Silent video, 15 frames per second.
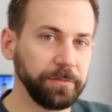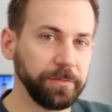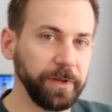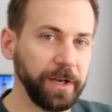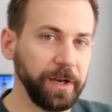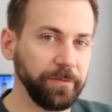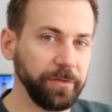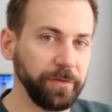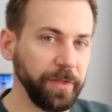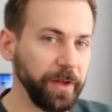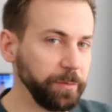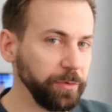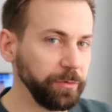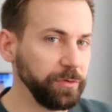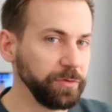I never thought
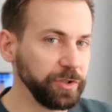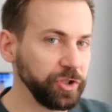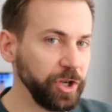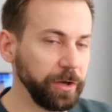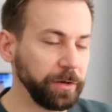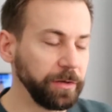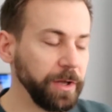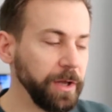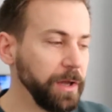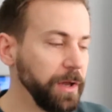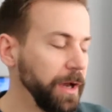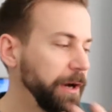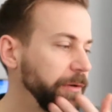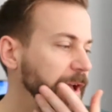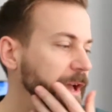about using chalk.
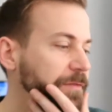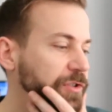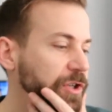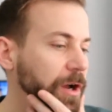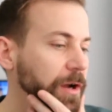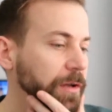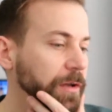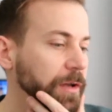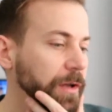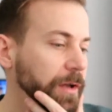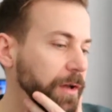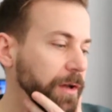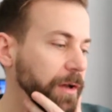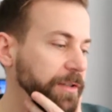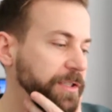I don't have chalk.
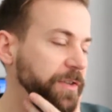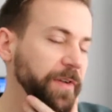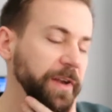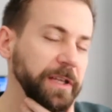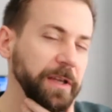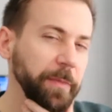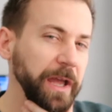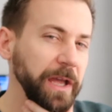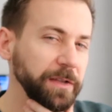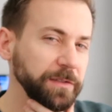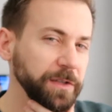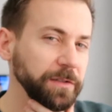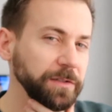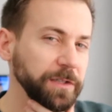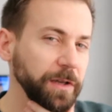I'll see if I can get my hands
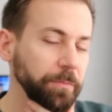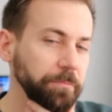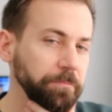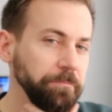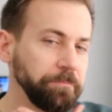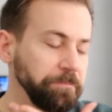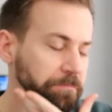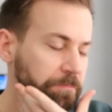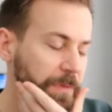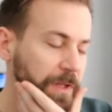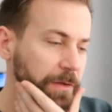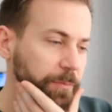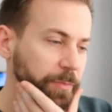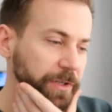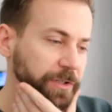on some.
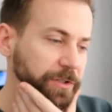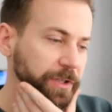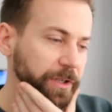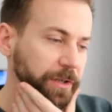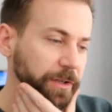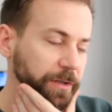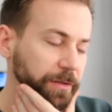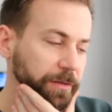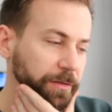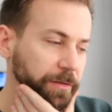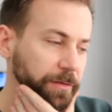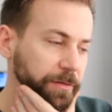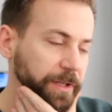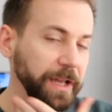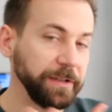But
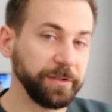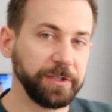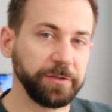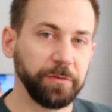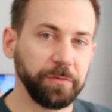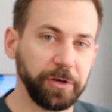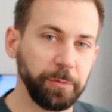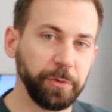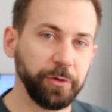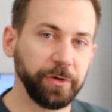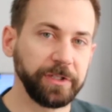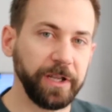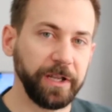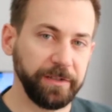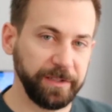yeah, so that's what we're going to be doing
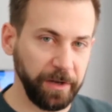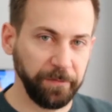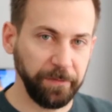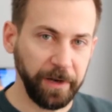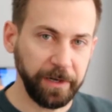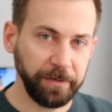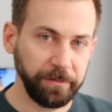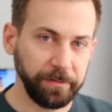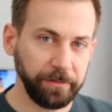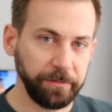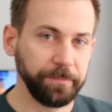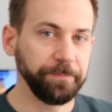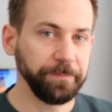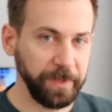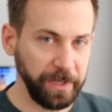today. Sound fun?
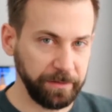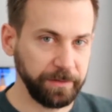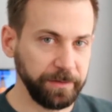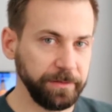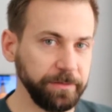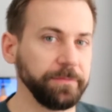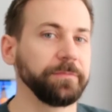Yes.